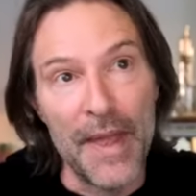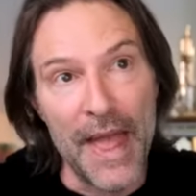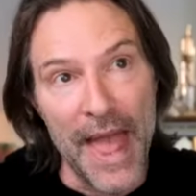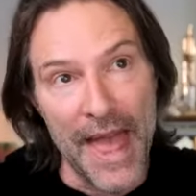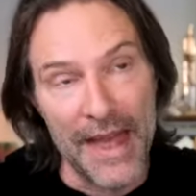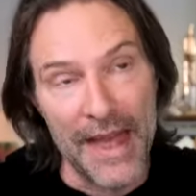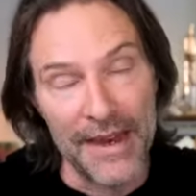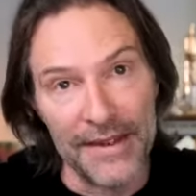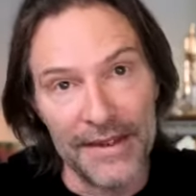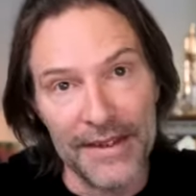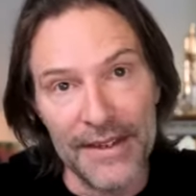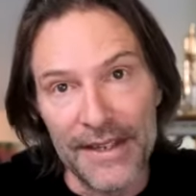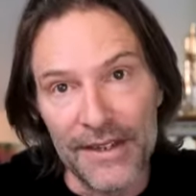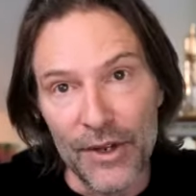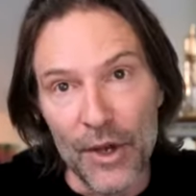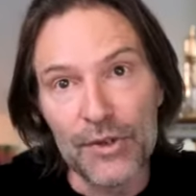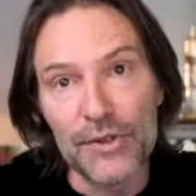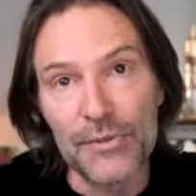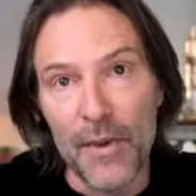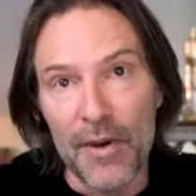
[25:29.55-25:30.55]
And in
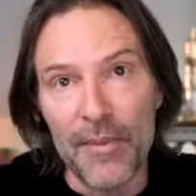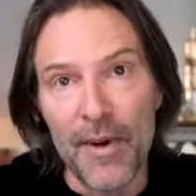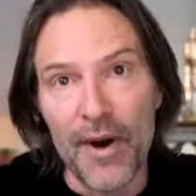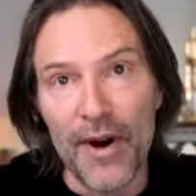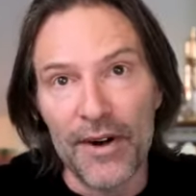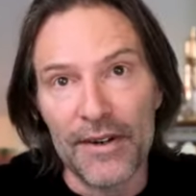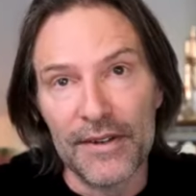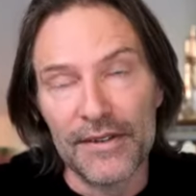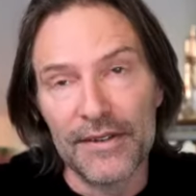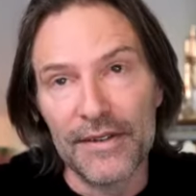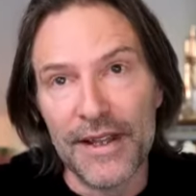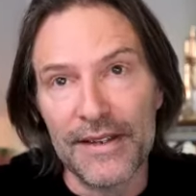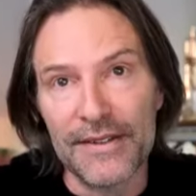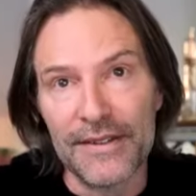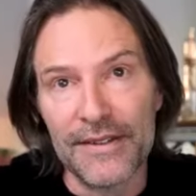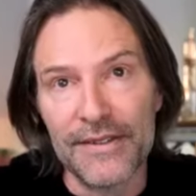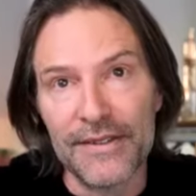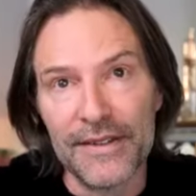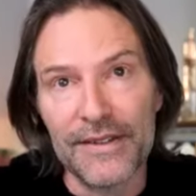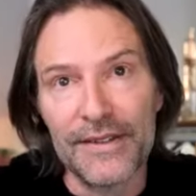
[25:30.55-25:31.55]
no small part,
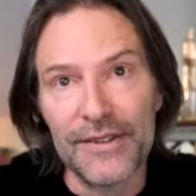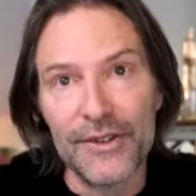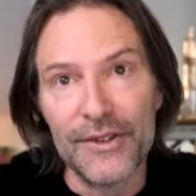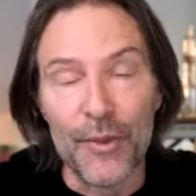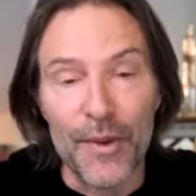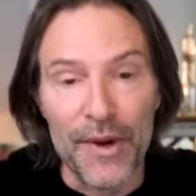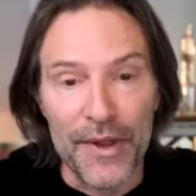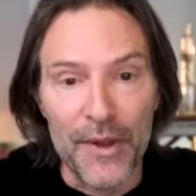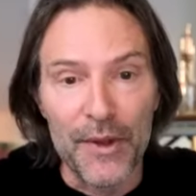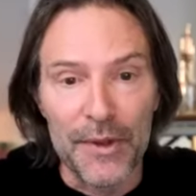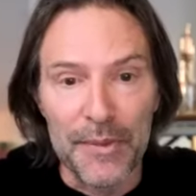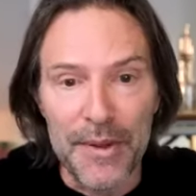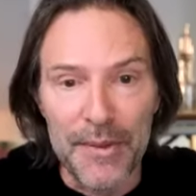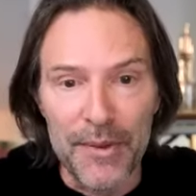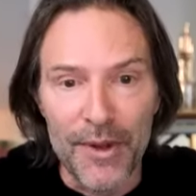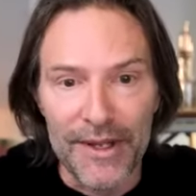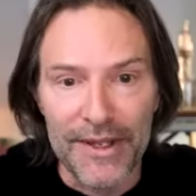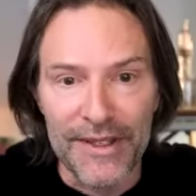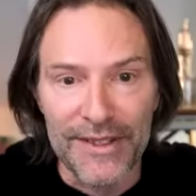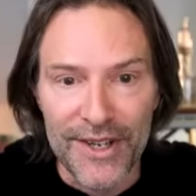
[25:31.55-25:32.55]
and you're one of the only
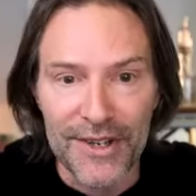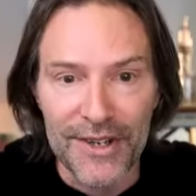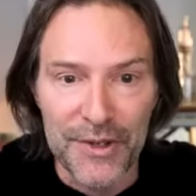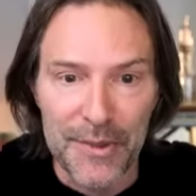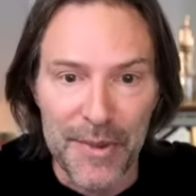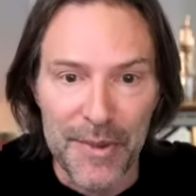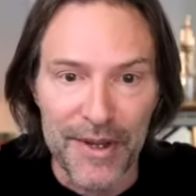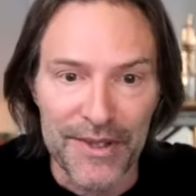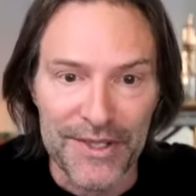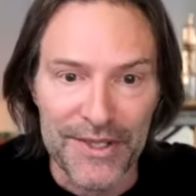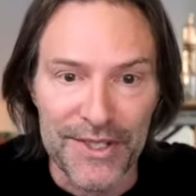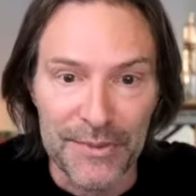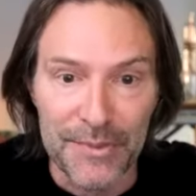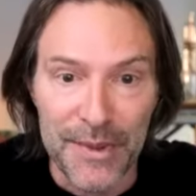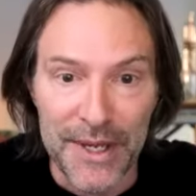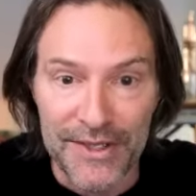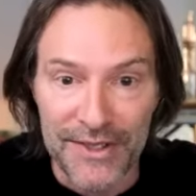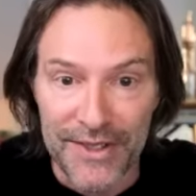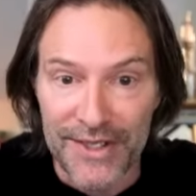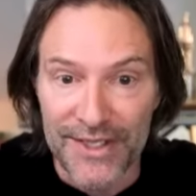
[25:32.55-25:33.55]
people I could talk to you about this, is
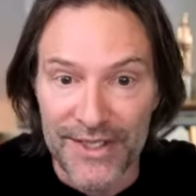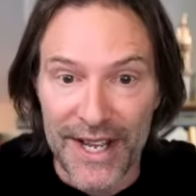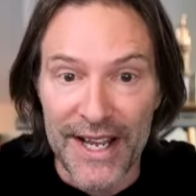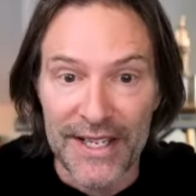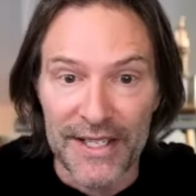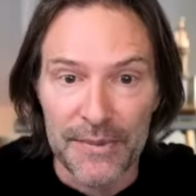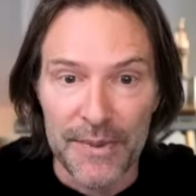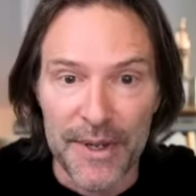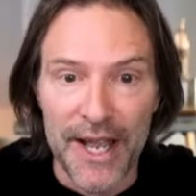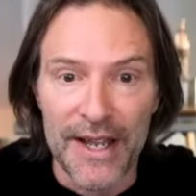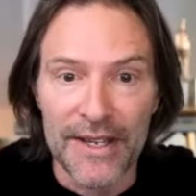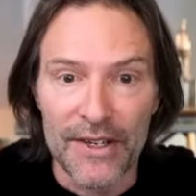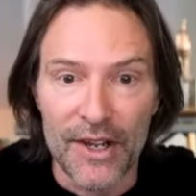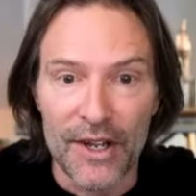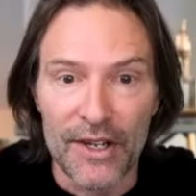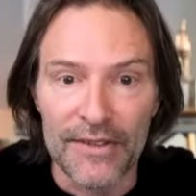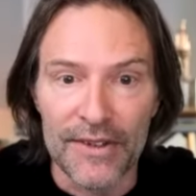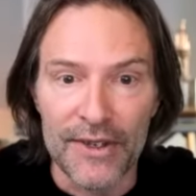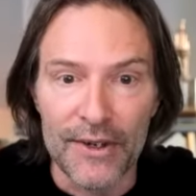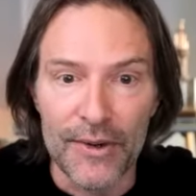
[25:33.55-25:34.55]
because of the science behind
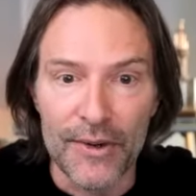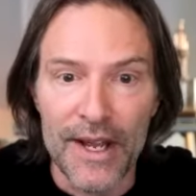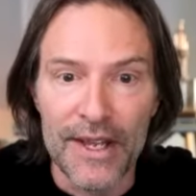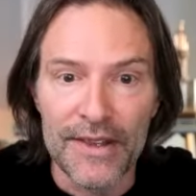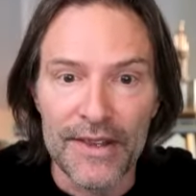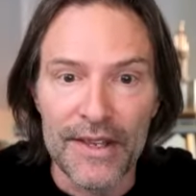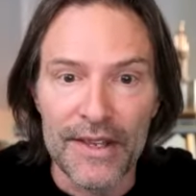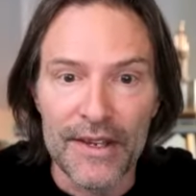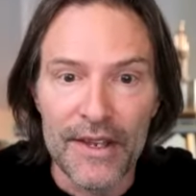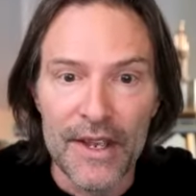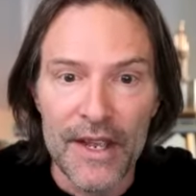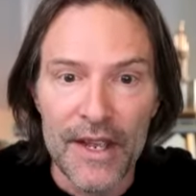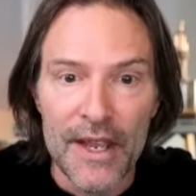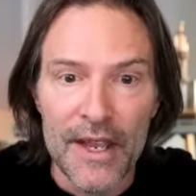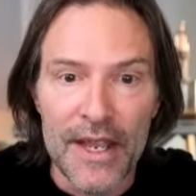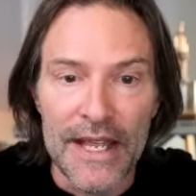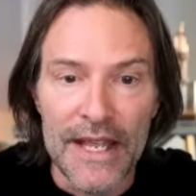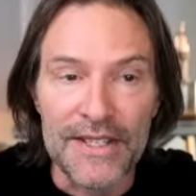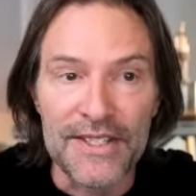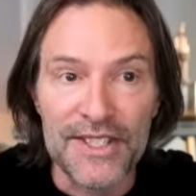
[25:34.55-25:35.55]
all of it, right? That
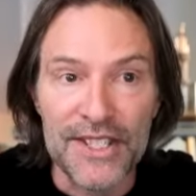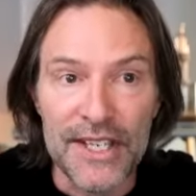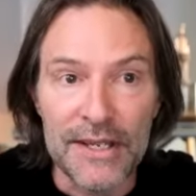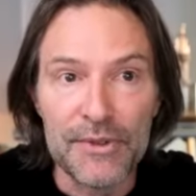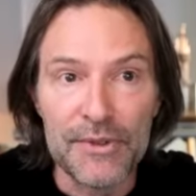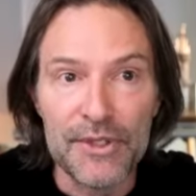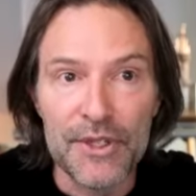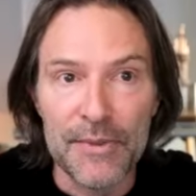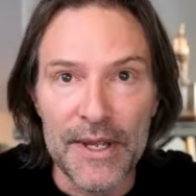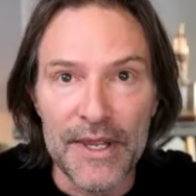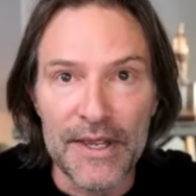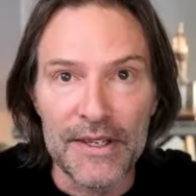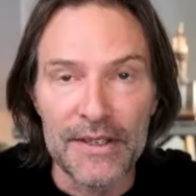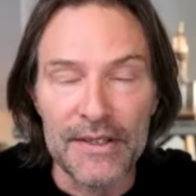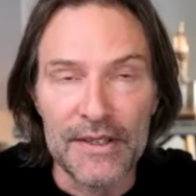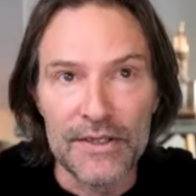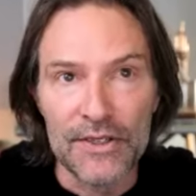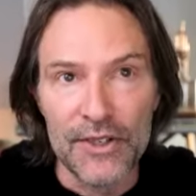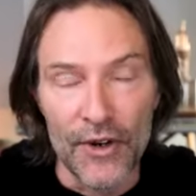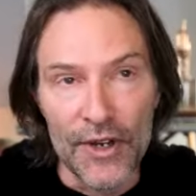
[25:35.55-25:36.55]
it seems to me that
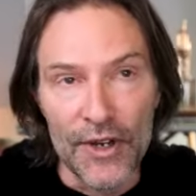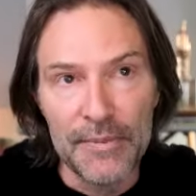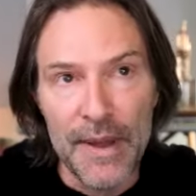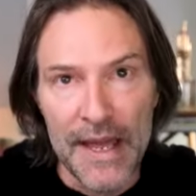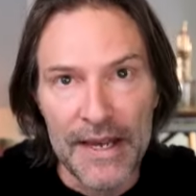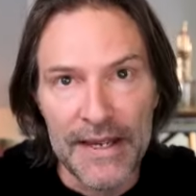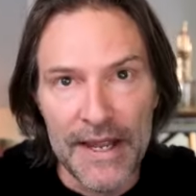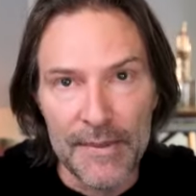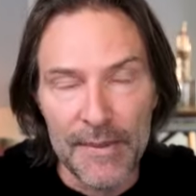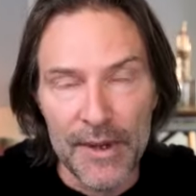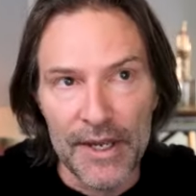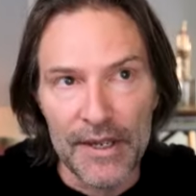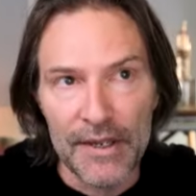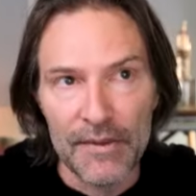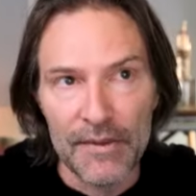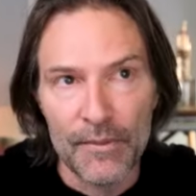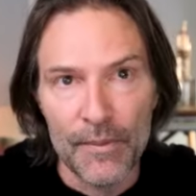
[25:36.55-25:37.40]
during pandemic,